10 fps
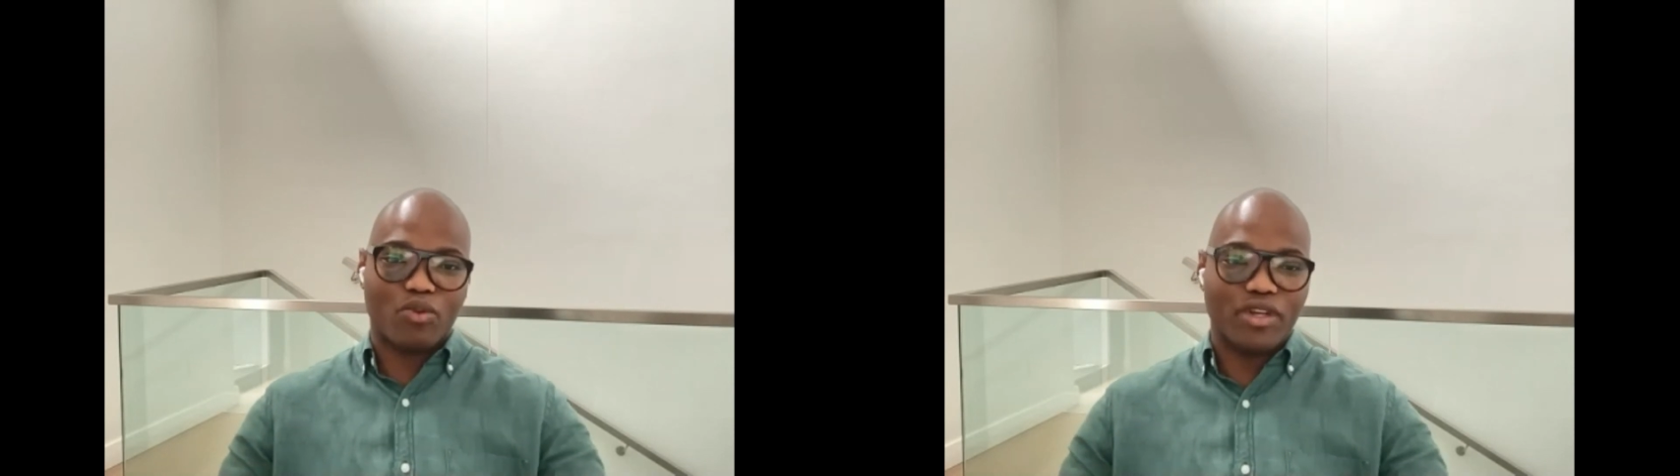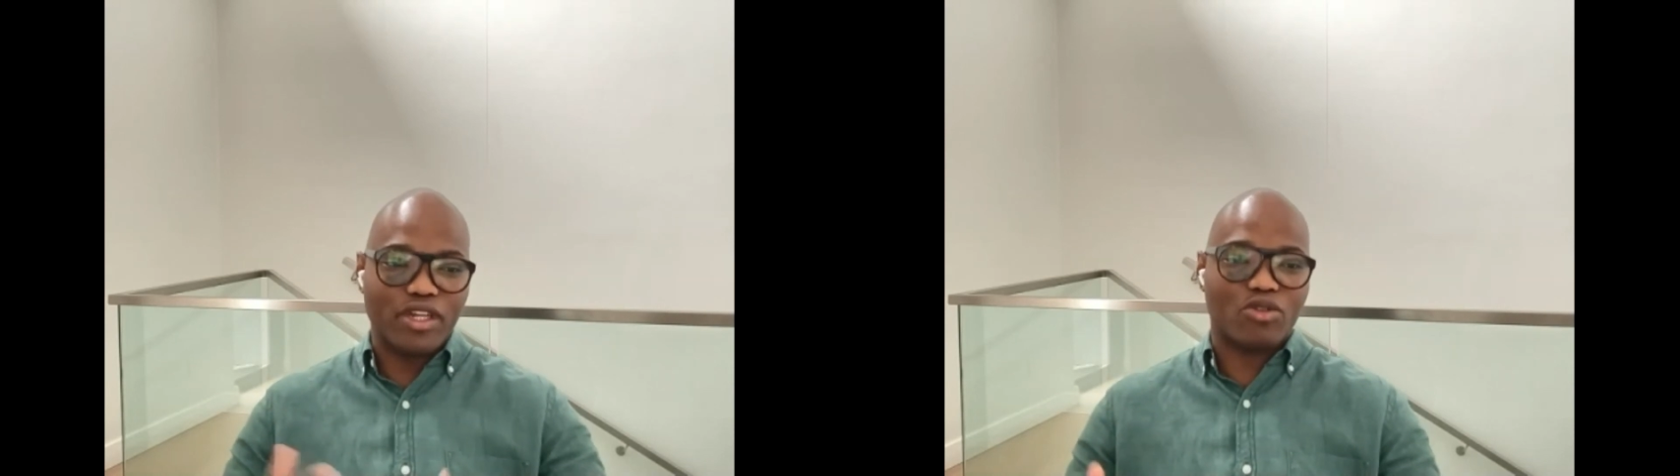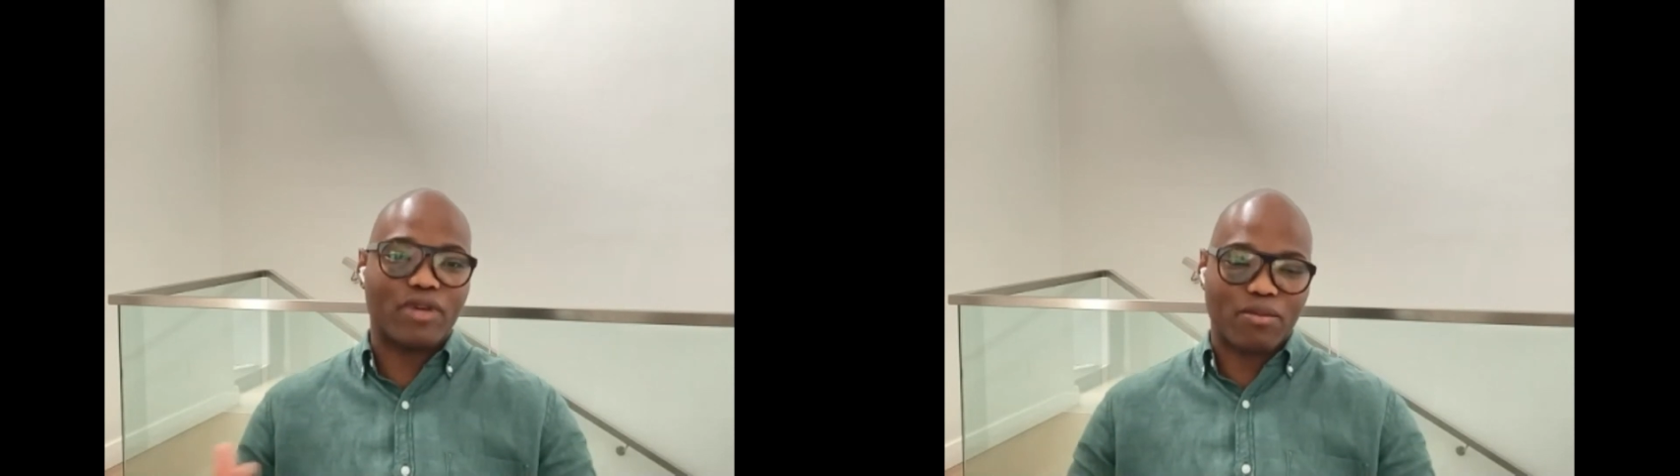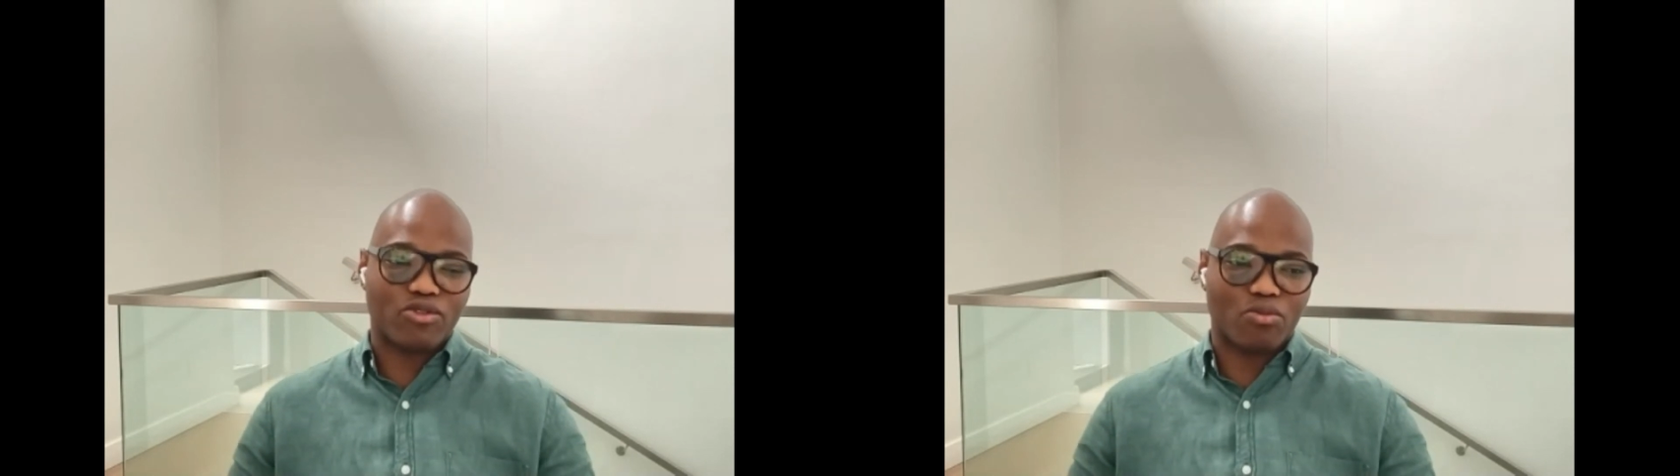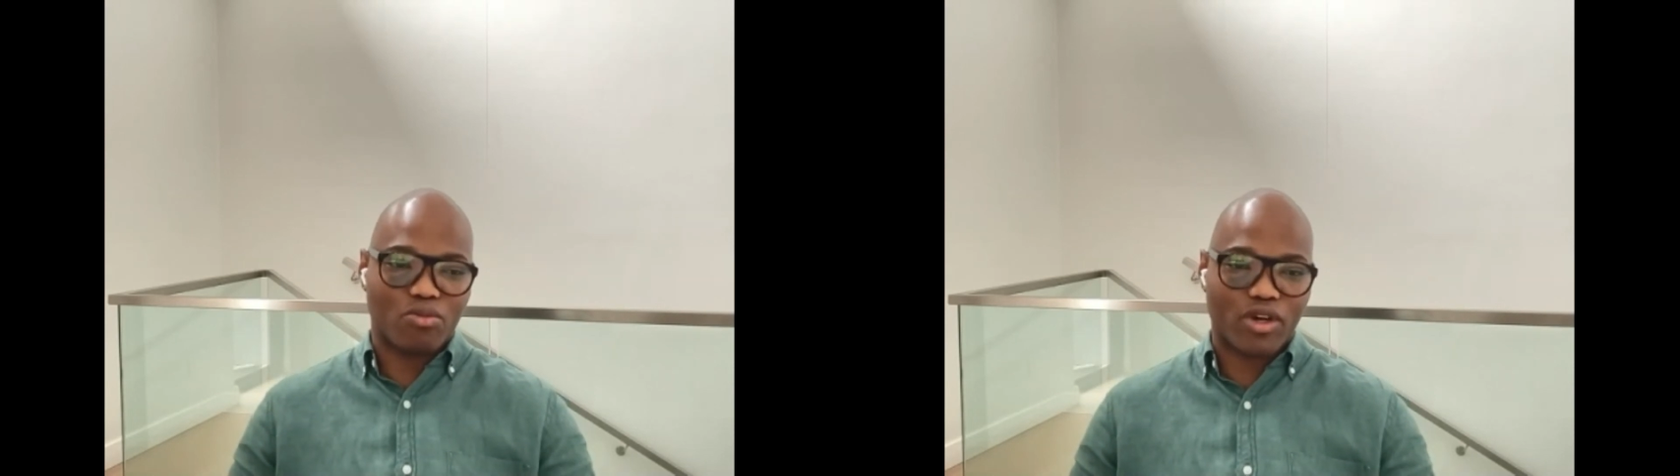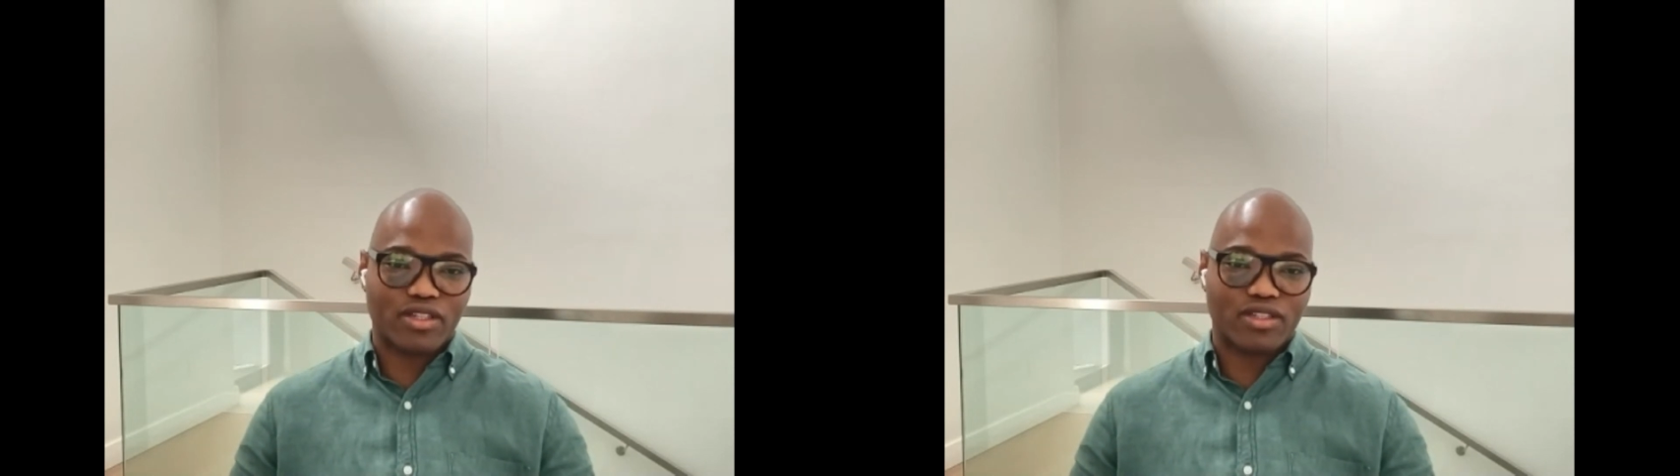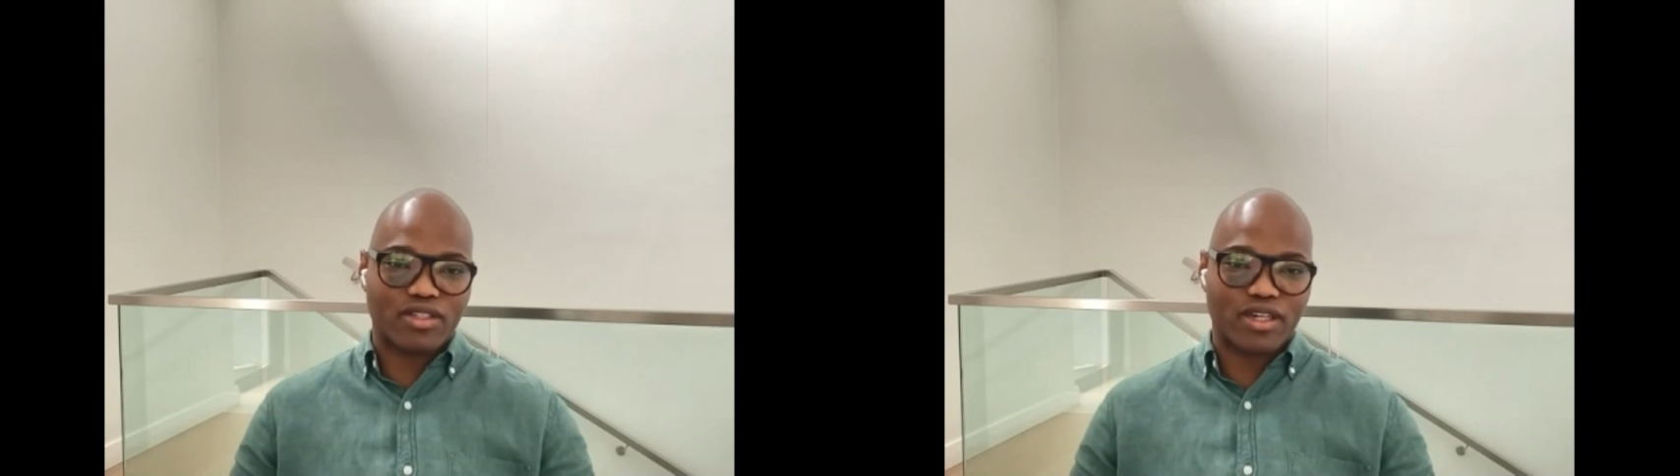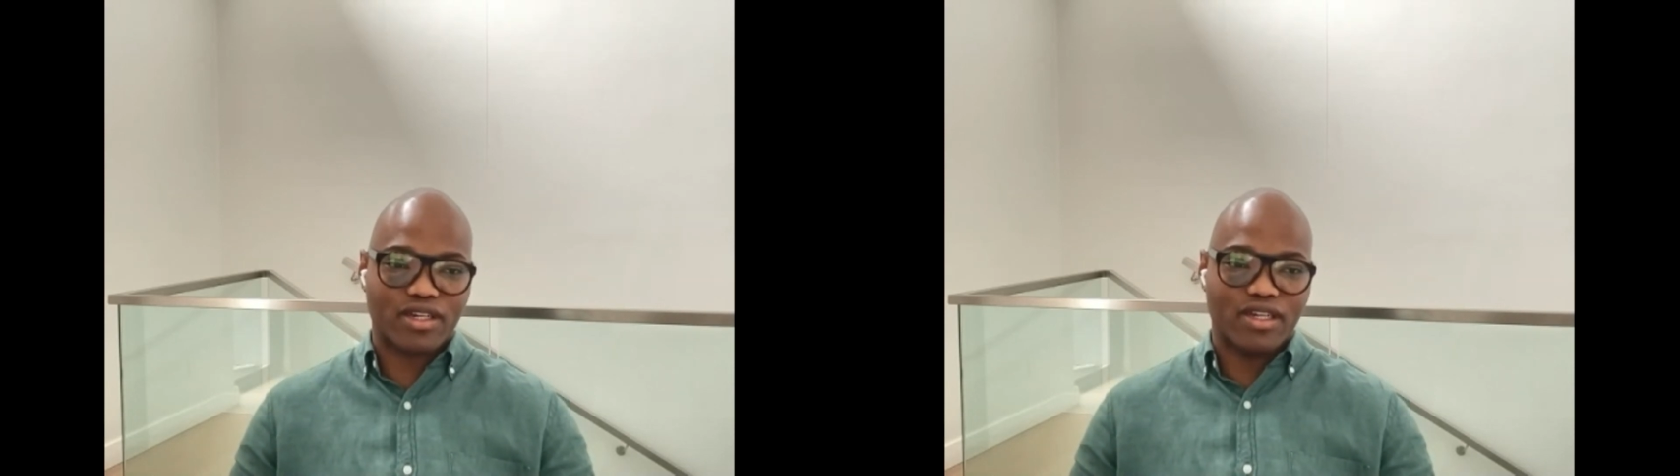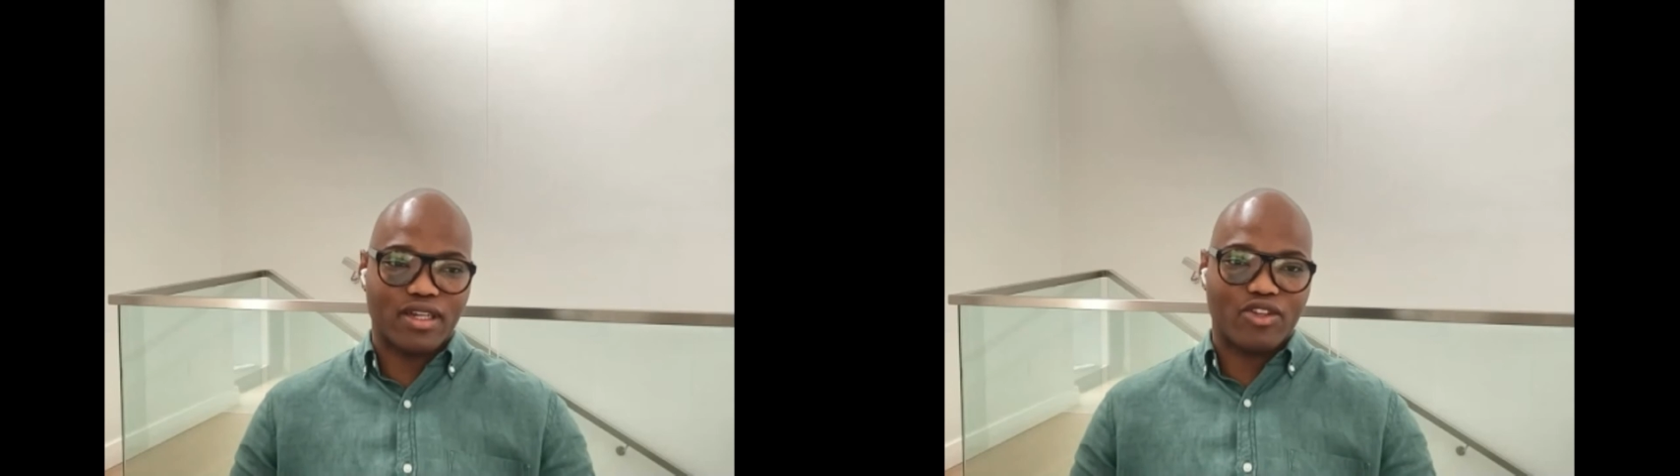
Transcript: we need to be able to monitor,